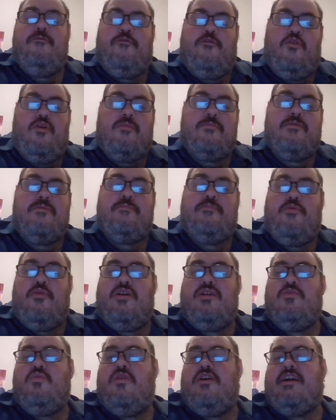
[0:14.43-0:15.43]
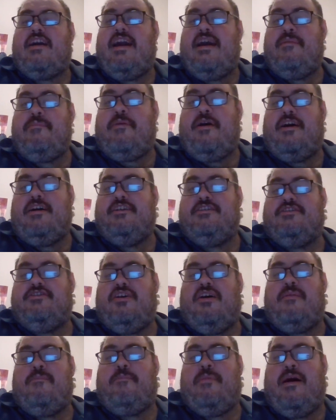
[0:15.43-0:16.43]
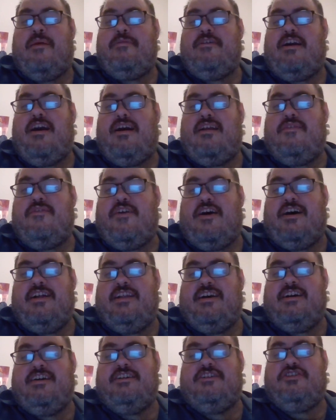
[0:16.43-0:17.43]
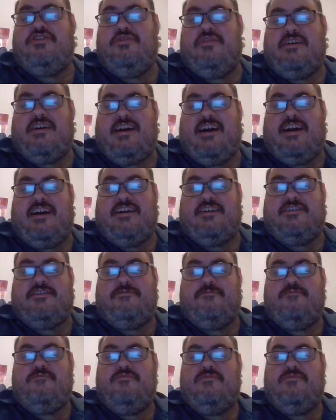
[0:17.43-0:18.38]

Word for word: former Boardwalk Empire star Bobby Cannavale to the cast.